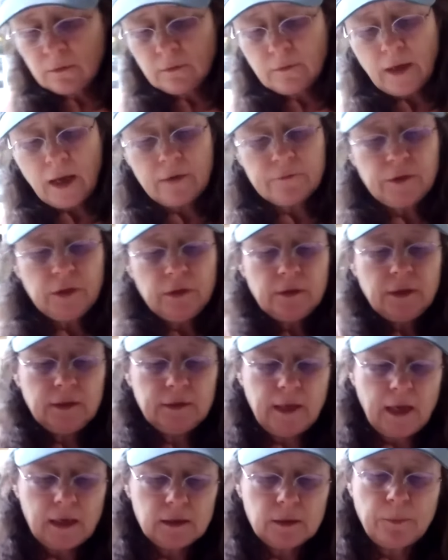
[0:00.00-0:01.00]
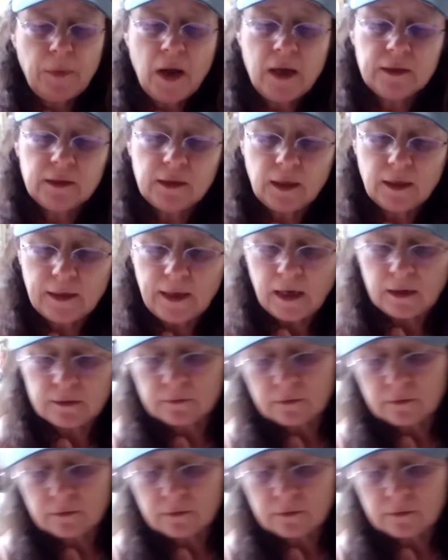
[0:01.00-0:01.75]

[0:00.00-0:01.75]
after you get that spine cut out,